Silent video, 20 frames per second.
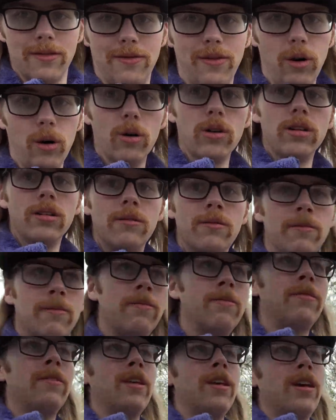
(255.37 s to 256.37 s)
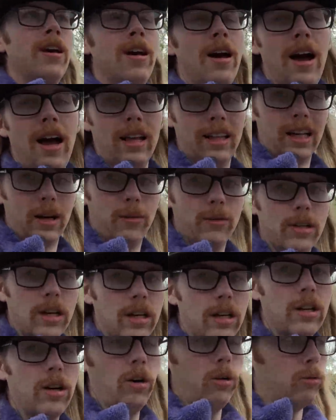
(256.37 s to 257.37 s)
ford, and that was
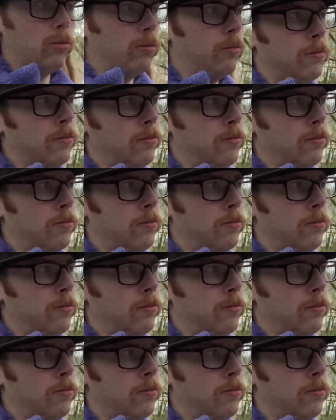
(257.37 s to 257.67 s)
kind of cool.